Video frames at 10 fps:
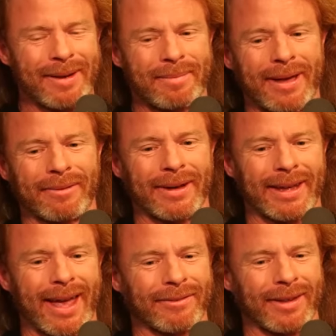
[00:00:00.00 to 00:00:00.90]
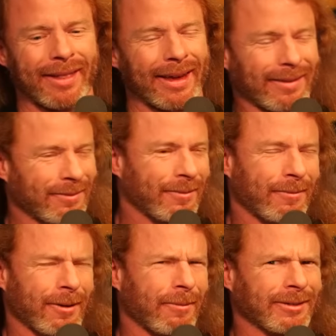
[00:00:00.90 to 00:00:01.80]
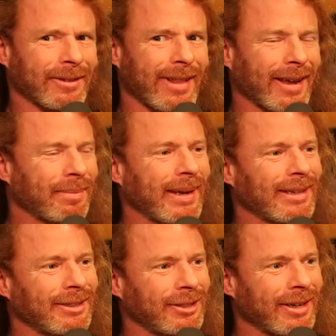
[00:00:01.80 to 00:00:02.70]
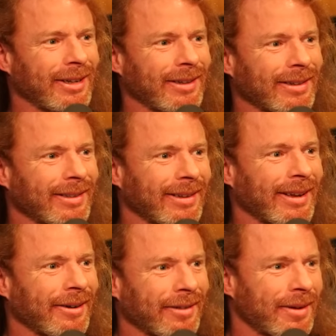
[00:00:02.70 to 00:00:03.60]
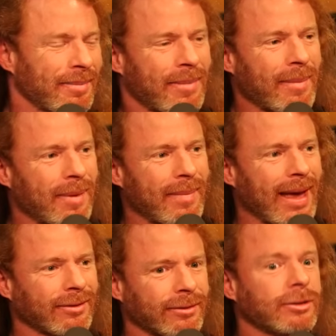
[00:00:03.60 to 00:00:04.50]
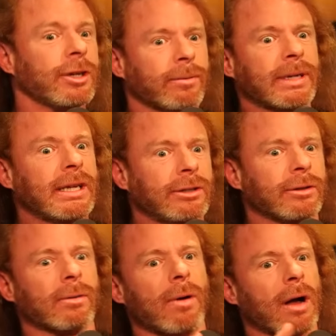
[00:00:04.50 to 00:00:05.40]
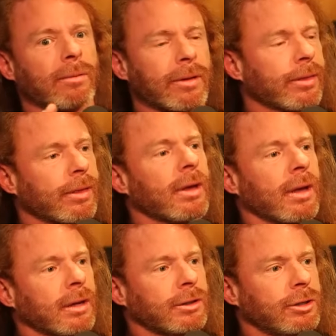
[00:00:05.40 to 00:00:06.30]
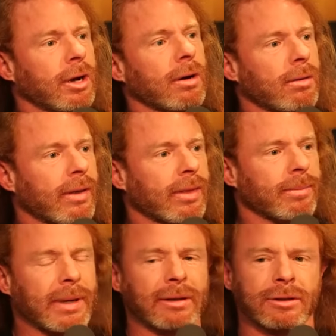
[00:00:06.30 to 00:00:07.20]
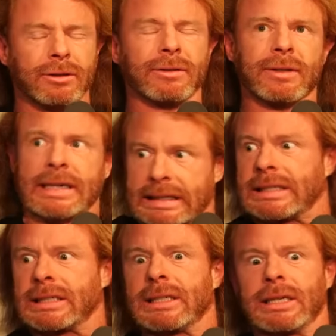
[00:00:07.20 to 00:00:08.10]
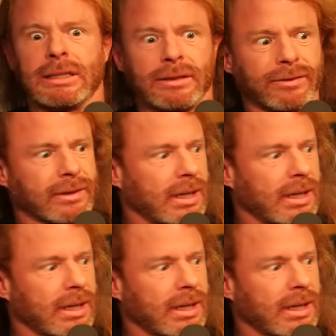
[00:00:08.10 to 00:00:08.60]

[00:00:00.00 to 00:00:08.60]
By the way, you have to like, what's it like being Jill? You know, the puppet masters. Jill, we need you to walk with Joe on the beach. And she's like, God, I hate this guy.